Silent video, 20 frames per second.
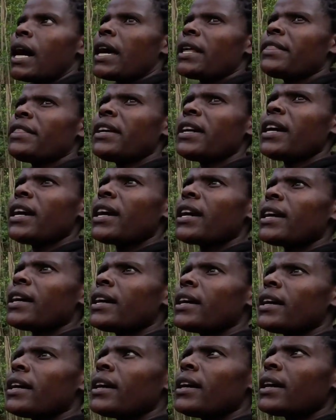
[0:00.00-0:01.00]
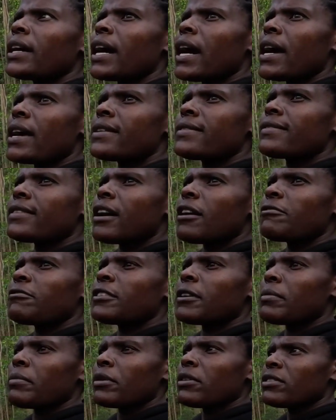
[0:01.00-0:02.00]
I think, uh, guys,
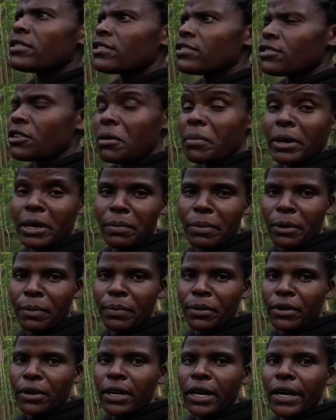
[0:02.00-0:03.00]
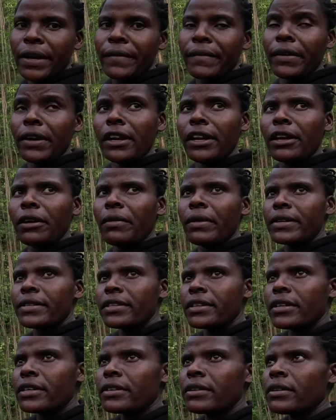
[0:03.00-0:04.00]
after because so many people are really
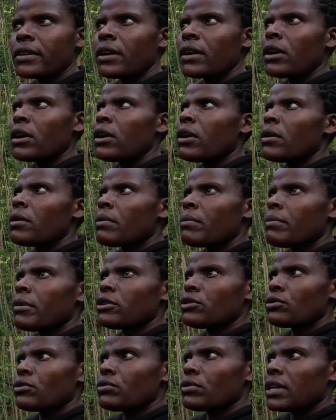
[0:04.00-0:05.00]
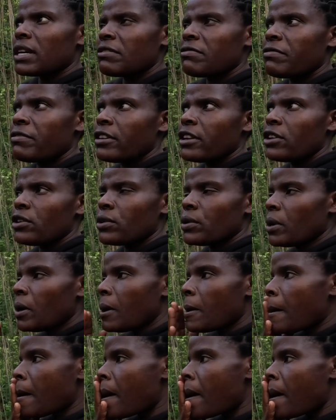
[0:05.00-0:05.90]
requesting me to do that video